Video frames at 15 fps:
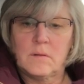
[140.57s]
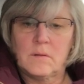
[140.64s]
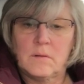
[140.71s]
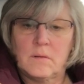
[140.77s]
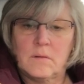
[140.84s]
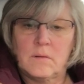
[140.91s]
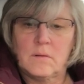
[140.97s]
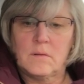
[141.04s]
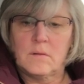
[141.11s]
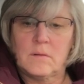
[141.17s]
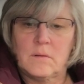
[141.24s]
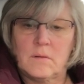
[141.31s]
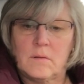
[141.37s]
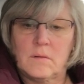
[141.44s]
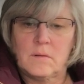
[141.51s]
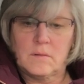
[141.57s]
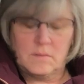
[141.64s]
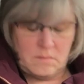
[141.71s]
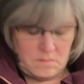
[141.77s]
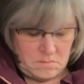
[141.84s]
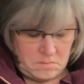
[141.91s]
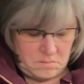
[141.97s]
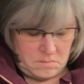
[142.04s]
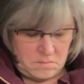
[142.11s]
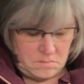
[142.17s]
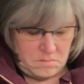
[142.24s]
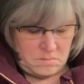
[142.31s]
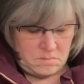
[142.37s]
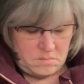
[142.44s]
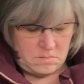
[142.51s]

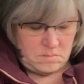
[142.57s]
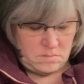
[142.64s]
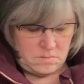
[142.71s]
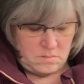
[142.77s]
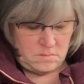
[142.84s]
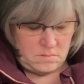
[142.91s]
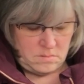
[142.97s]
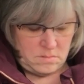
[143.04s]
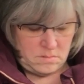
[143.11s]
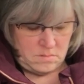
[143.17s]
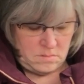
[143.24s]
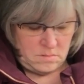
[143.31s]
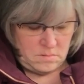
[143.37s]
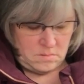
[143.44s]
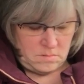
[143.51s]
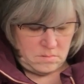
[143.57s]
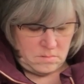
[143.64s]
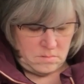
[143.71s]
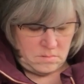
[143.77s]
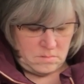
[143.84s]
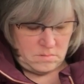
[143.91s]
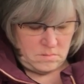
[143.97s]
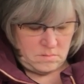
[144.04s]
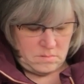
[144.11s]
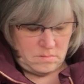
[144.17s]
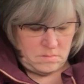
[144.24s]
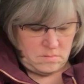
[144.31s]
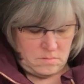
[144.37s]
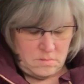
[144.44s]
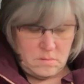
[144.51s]

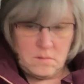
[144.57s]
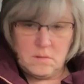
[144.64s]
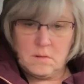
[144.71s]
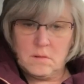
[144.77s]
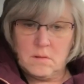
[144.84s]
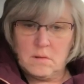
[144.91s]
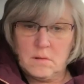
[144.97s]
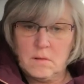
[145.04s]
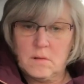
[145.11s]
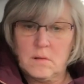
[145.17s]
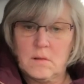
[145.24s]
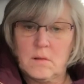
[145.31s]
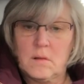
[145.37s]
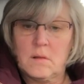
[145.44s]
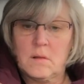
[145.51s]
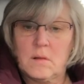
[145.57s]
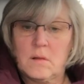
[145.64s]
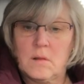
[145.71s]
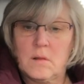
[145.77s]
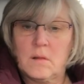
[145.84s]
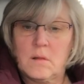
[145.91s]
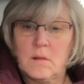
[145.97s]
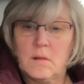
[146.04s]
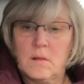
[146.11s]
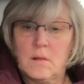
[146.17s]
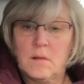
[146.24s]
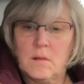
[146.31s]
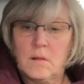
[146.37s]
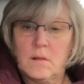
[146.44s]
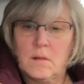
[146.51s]

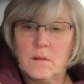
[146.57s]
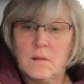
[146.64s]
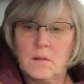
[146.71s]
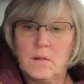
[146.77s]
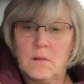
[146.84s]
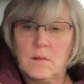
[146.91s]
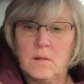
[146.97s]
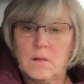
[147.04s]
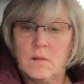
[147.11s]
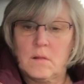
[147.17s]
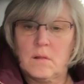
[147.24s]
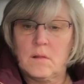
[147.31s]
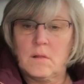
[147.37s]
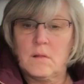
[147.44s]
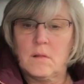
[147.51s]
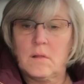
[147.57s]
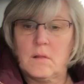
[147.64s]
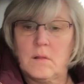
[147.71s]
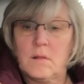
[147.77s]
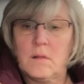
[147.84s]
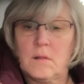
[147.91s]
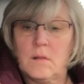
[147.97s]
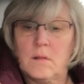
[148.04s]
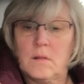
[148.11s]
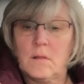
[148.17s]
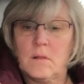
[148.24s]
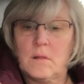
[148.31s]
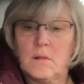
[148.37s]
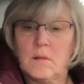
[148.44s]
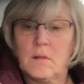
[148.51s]

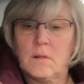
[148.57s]
The person shown says nothing.